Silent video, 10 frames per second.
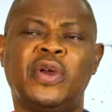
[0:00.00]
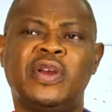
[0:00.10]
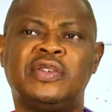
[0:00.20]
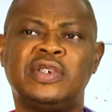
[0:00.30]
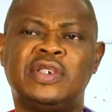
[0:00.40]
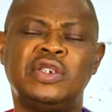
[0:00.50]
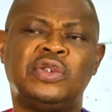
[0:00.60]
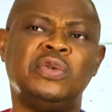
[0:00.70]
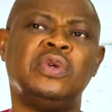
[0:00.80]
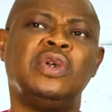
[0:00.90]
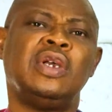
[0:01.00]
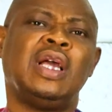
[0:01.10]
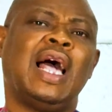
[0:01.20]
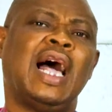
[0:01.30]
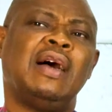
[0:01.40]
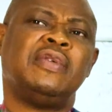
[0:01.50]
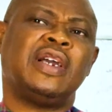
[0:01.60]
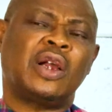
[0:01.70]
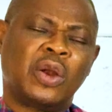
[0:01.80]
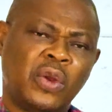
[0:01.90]
You're retreating to have a
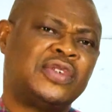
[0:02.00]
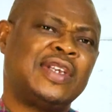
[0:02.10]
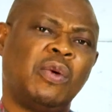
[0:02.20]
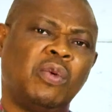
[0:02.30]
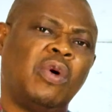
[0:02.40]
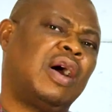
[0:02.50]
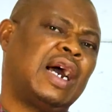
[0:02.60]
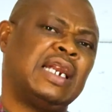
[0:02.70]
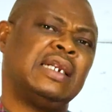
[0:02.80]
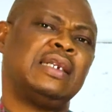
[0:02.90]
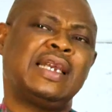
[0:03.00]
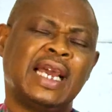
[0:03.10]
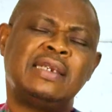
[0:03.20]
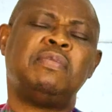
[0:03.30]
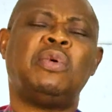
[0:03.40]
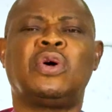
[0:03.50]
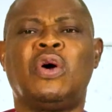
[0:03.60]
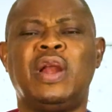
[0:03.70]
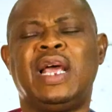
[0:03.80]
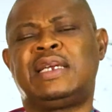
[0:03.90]
closer walk and get more
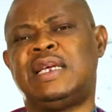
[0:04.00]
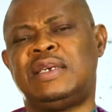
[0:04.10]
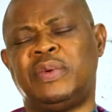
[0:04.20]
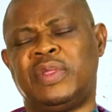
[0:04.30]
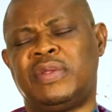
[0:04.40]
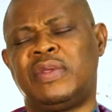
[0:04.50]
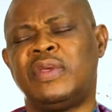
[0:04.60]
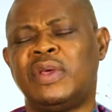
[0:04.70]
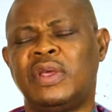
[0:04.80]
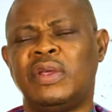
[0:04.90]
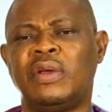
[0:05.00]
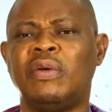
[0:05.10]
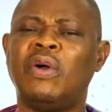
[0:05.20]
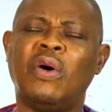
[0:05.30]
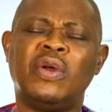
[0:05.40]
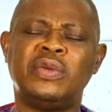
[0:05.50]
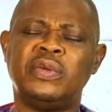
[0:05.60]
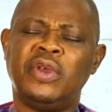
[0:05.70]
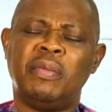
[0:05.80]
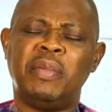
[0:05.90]
connected with God,
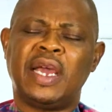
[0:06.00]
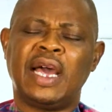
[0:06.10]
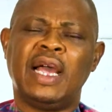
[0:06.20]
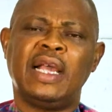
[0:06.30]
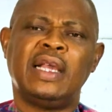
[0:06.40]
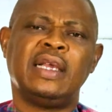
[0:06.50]
your maker.